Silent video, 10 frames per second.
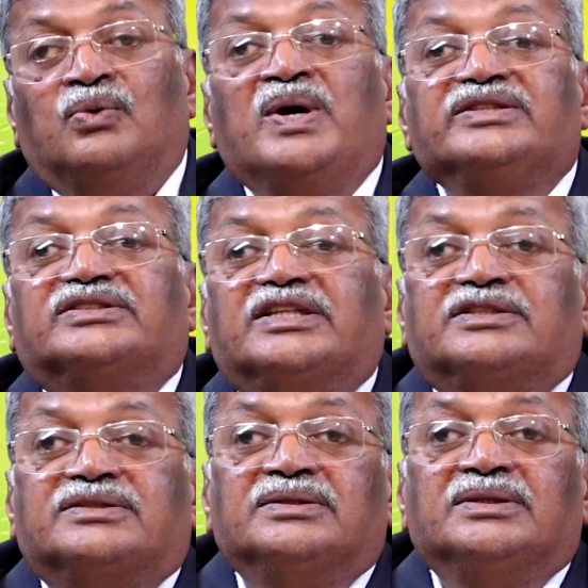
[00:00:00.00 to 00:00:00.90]
One
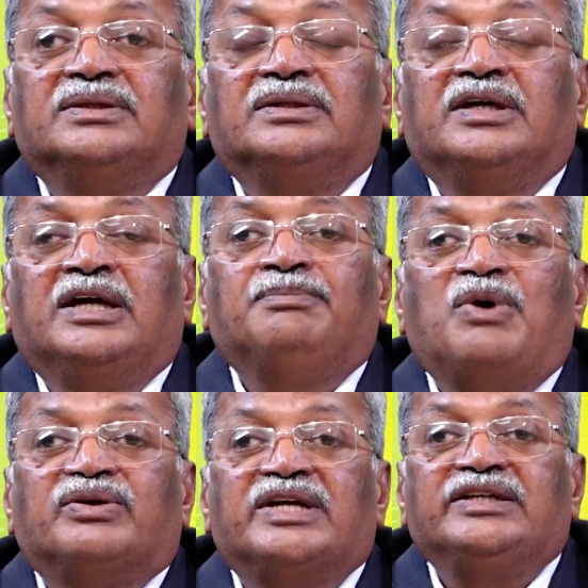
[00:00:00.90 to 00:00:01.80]
such
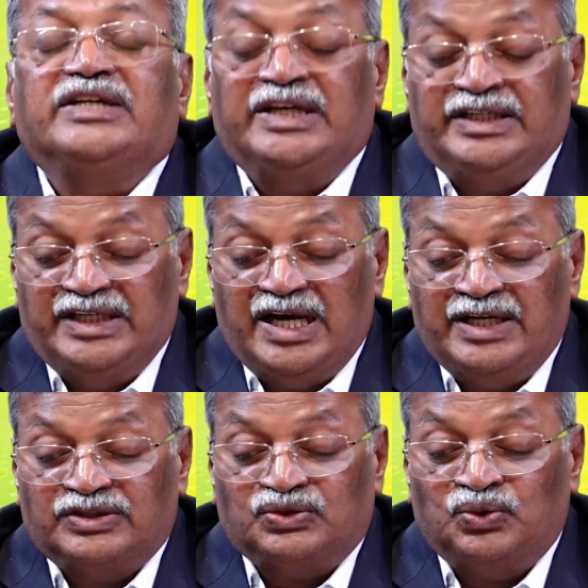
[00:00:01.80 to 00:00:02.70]
important
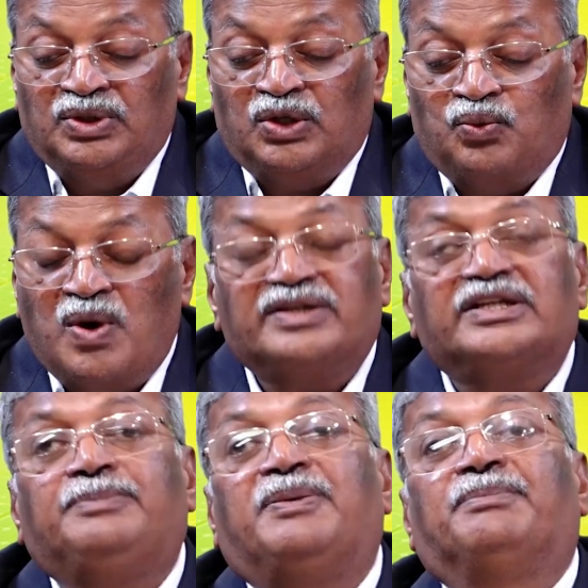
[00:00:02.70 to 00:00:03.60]
area is solar water